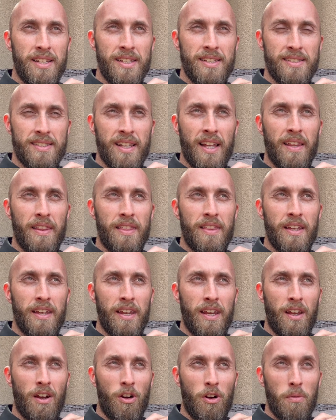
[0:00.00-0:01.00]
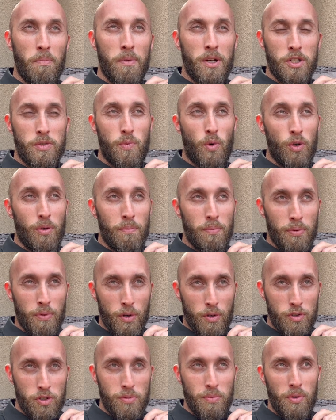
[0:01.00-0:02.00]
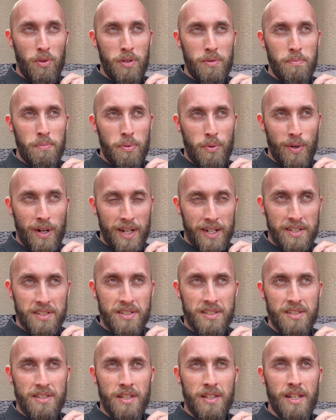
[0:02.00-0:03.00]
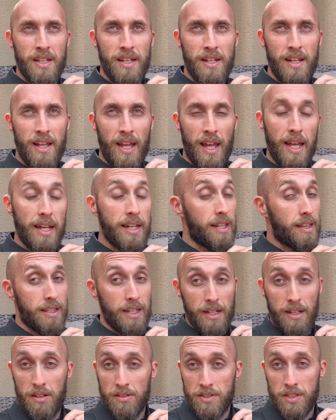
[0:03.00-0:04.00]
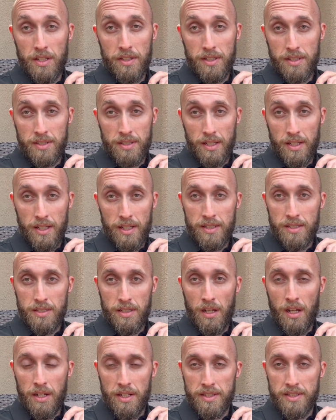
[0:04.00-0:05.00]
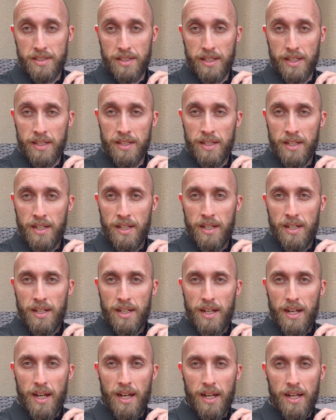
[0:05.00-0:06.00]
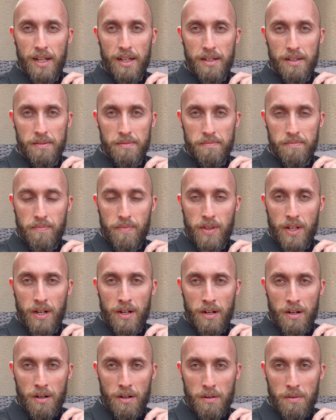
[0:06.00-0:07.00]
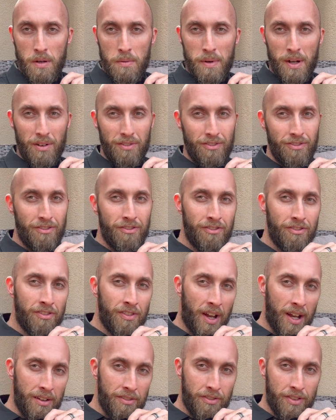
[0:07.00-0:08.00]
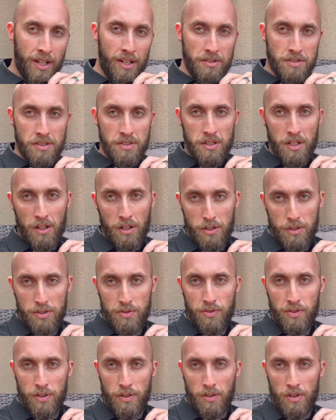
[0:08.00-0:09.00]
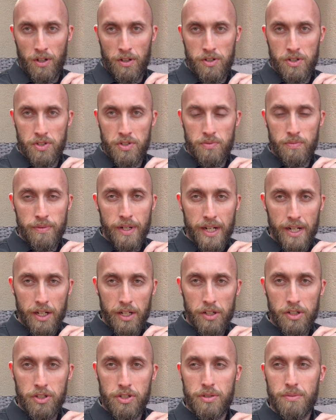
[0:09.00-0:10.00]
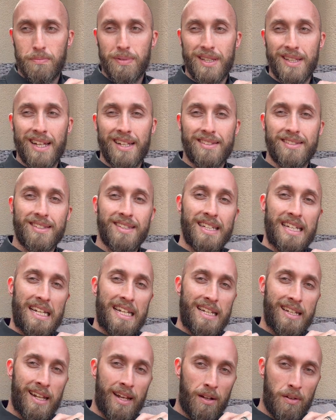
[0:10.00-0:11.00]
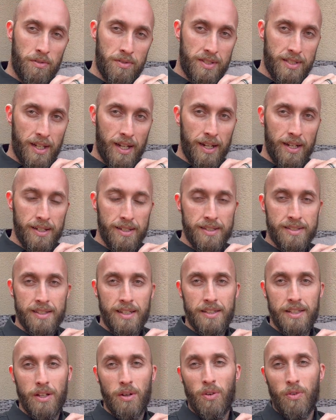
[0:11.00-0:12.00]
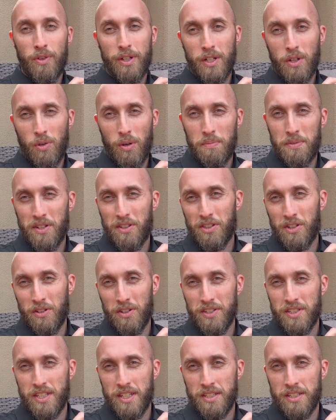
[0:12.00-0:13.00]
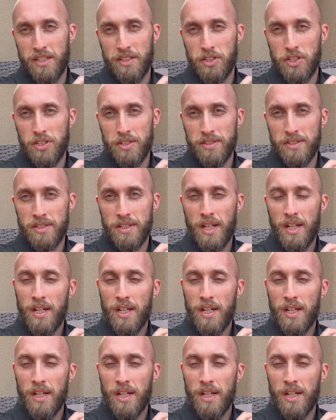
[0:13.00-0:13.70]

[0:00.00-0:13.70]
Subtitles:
is that they are much more approachable in price than anything else on this list, honestly. They're about $5,000 for their largest range, but that's the downside, is that they only go up to 36 inches,